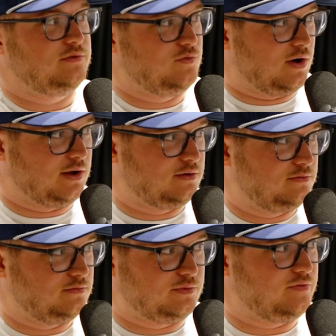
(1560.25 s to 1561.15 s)
you sure, want,
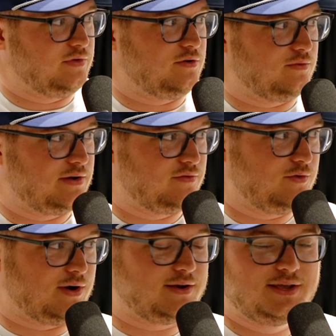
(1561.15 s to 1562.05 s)
reveal sure. whatever you
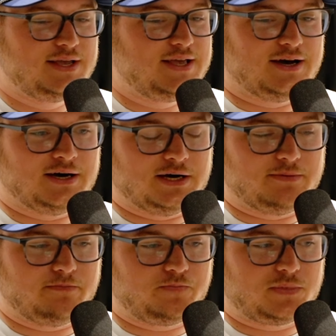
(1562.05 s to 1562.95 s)
want. Mm-hmm.
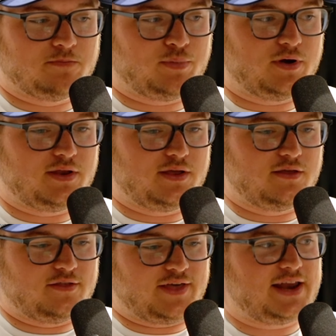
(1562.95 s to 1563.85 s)
Um, but
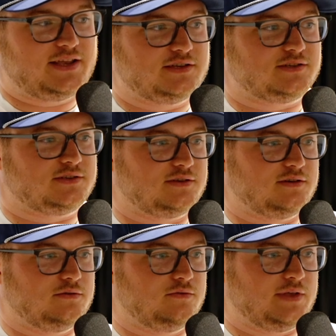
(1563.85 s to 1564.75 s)
that is
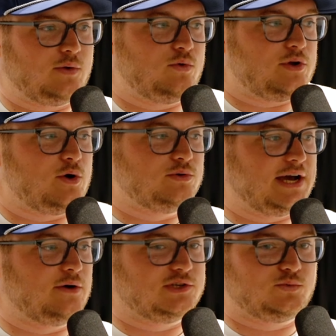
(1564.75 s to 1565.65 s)
that will go
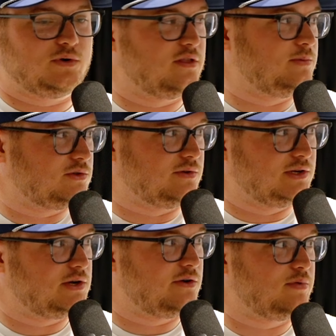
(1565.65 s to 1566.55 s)
down as one of the most
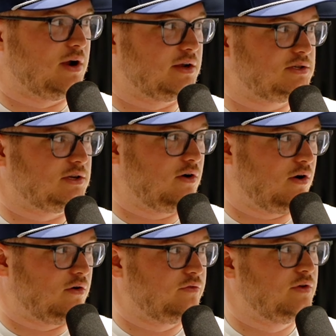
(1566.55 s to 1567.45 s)
legendary products in
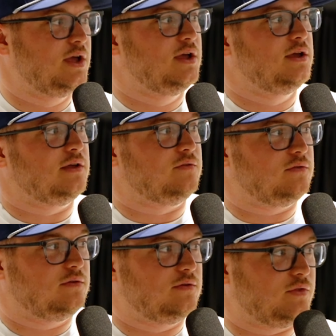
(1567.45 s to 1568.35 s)
golf, and
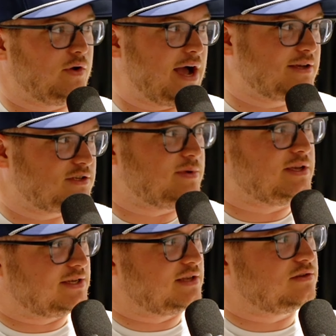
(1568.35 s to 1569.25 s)
there has to be a
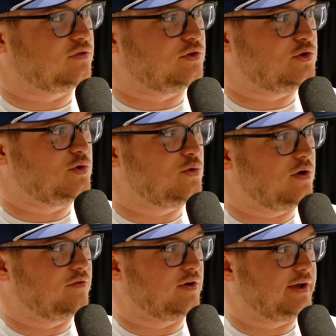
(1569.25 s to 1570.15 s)
sense for you
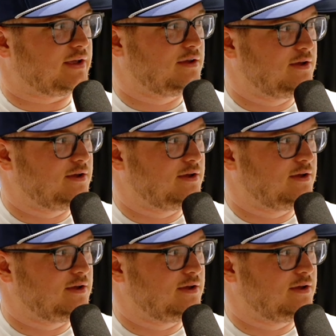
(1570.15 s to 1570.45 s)
of like